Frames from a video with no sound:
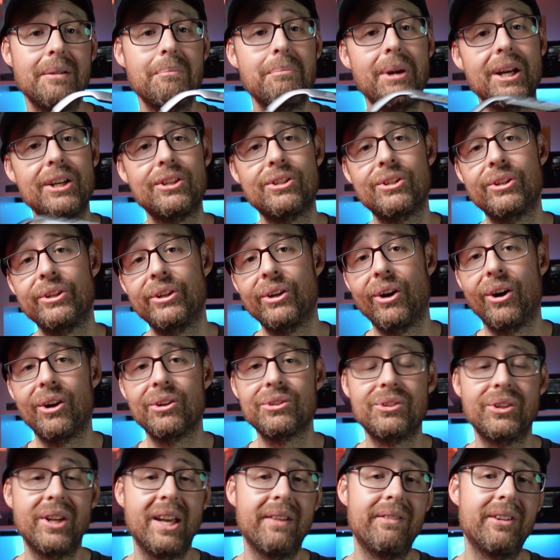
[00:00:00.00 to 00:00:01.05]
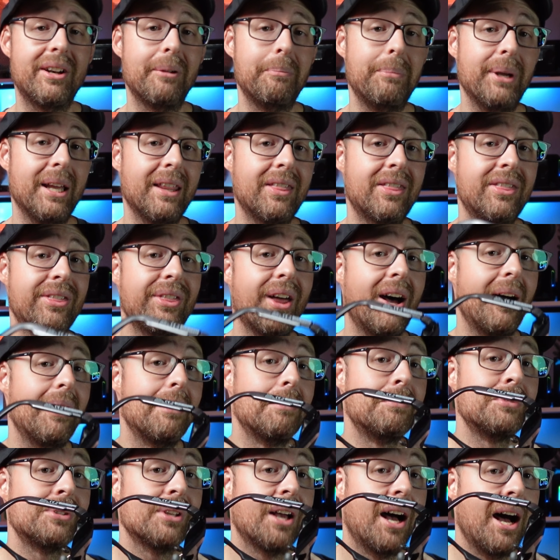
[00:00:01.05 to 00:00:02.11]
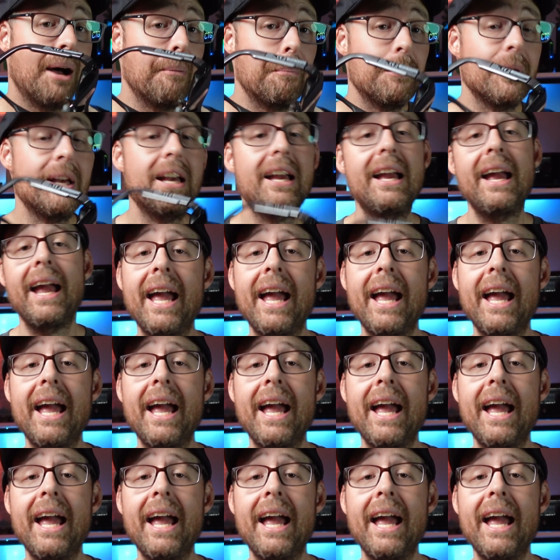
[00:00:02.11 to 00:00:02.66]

make sure you also give it a big thumbs up.